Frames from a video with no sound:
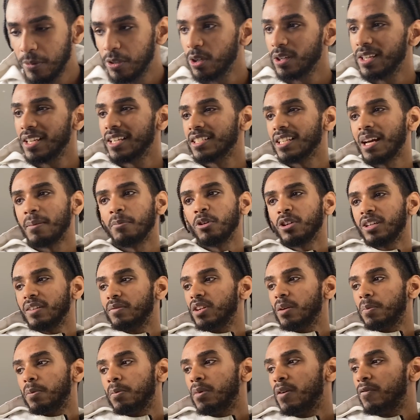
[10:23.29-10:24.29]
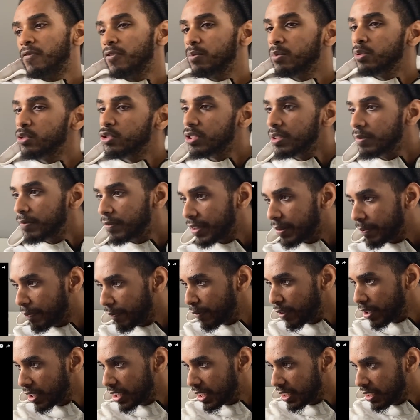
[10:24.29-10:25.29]
You know what it is? I'm not giving up on my football dream, fam.
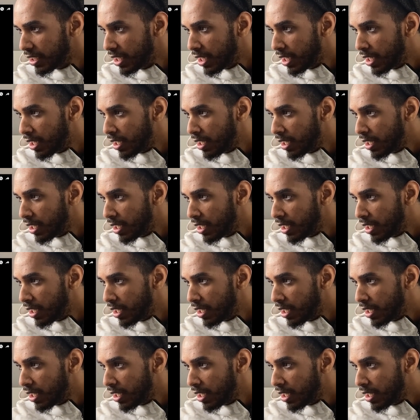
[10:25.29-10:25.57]
Fuck it.